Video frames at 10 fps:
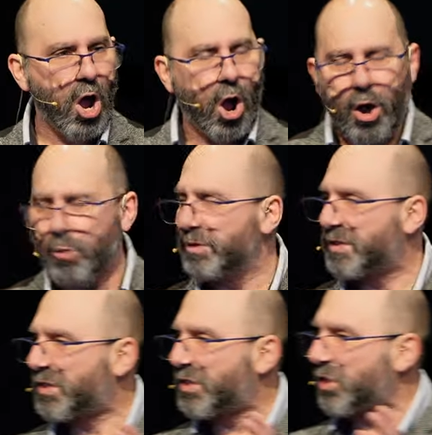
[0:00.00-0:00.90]
I was
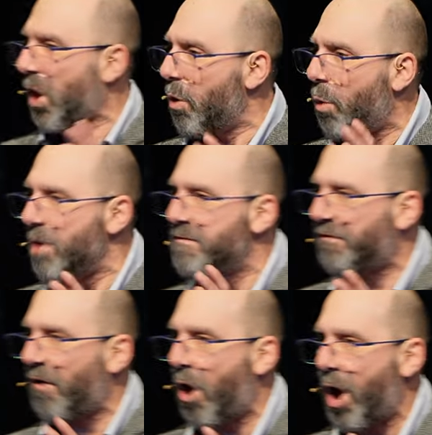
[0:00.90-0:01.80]
so on
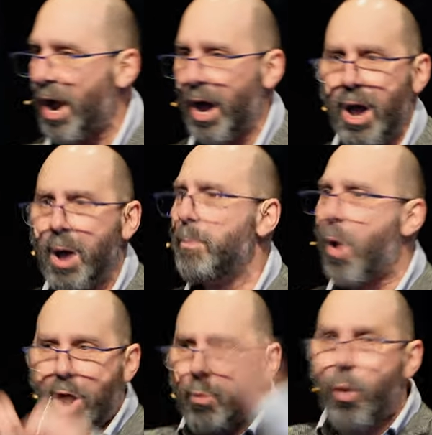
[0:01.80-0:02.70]
fire.
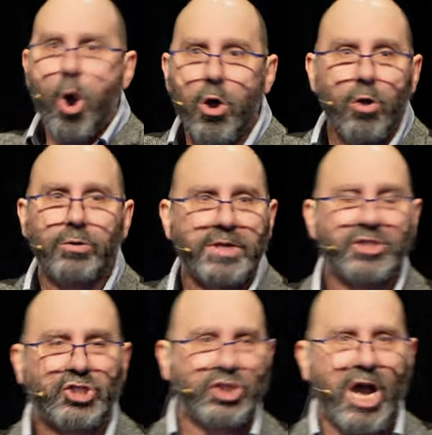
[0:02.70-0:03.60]
My world
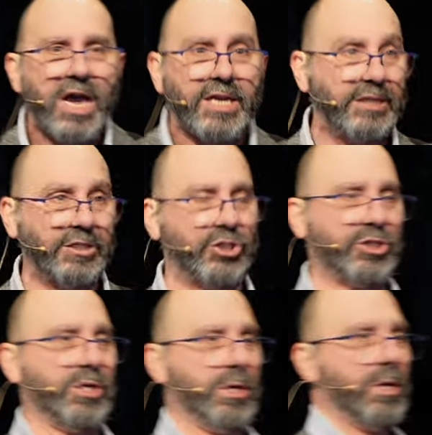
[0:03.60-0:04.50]
had
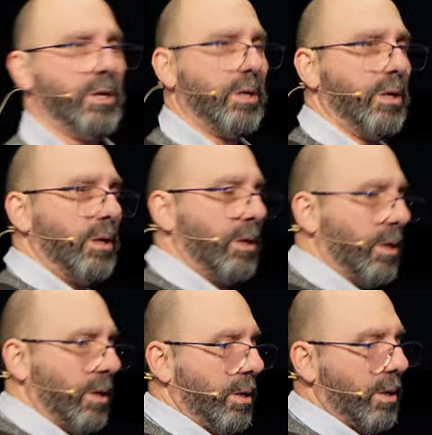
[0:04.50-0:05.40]
changed.
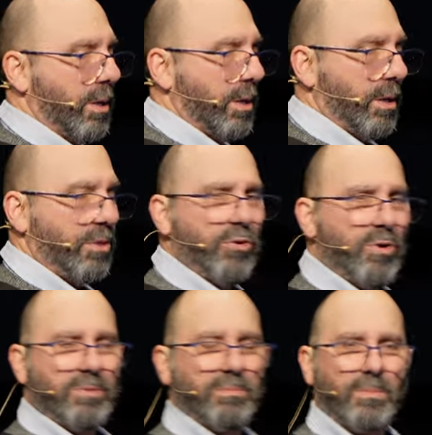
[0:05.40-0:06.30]
I
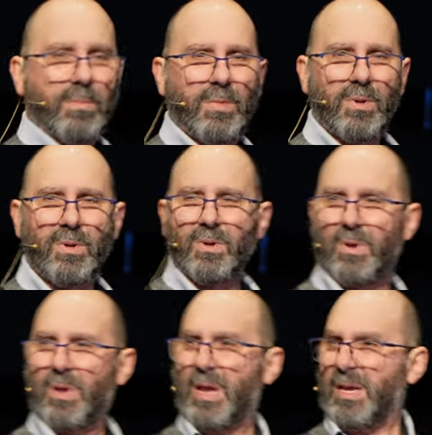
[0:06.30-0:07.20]
thought,
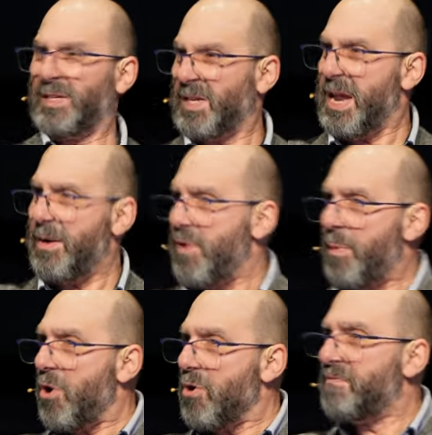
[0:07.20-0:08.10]
isn't
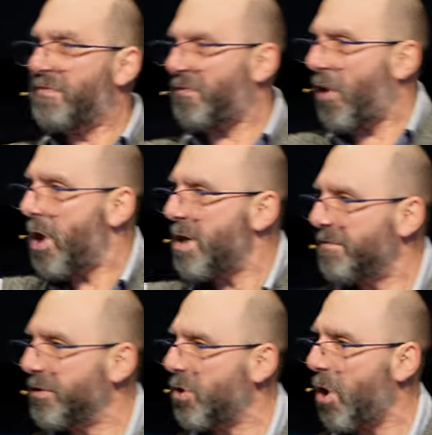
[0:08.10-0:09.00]
everyone on fire
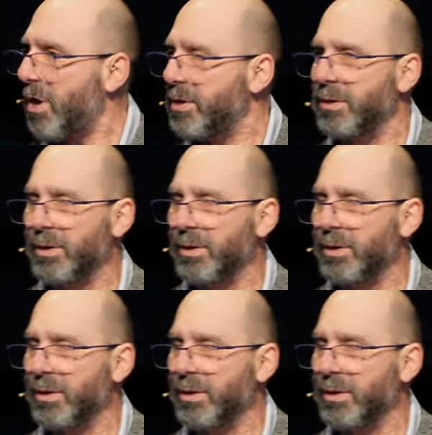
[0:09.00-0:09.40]
for God?